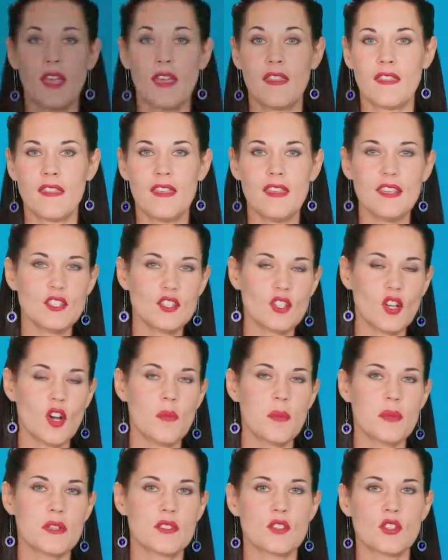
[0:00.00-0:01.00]
And this
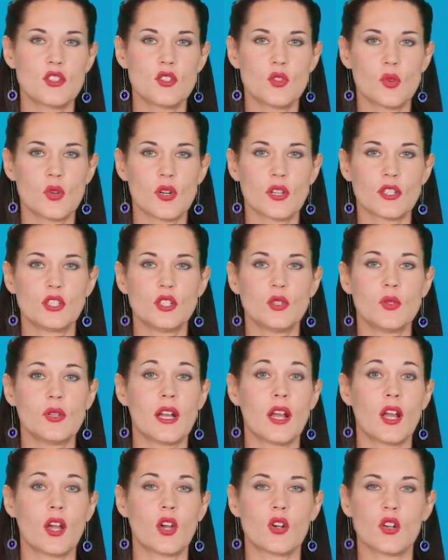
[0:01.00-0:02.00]
opens the door to an
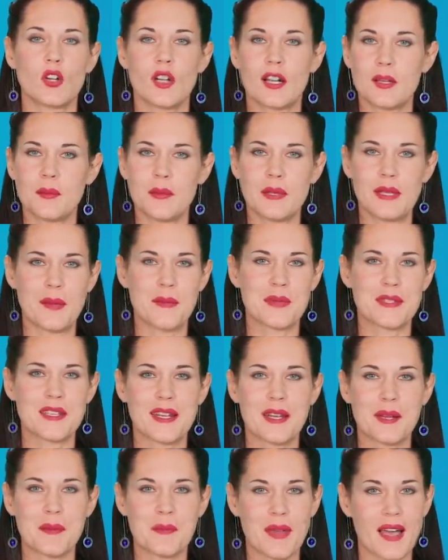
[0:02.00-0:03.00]
incredibly
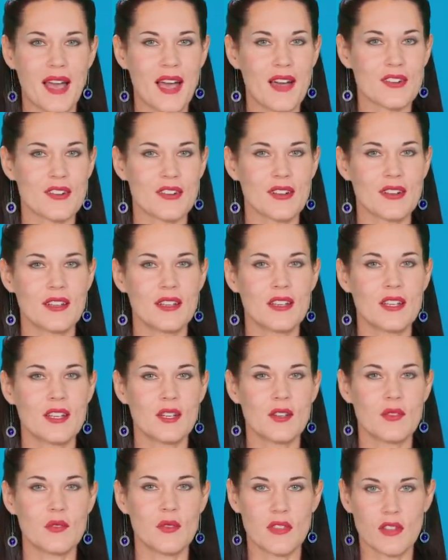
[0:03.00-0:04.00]
upsetting pattern
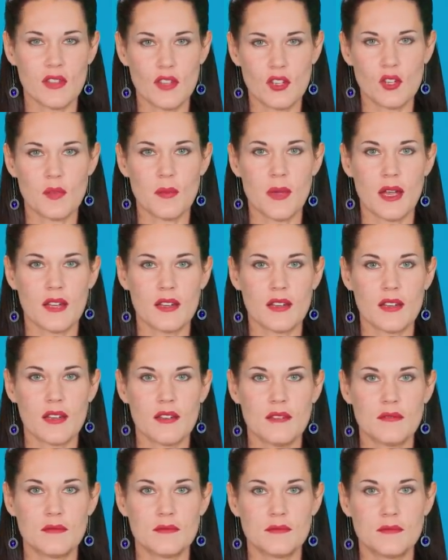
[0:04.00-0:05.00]
within
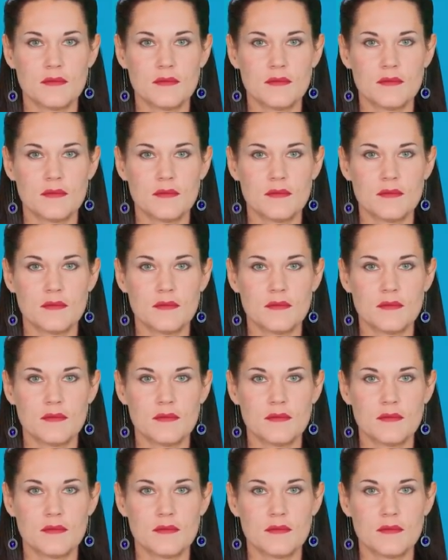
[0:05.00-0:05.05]
humanity.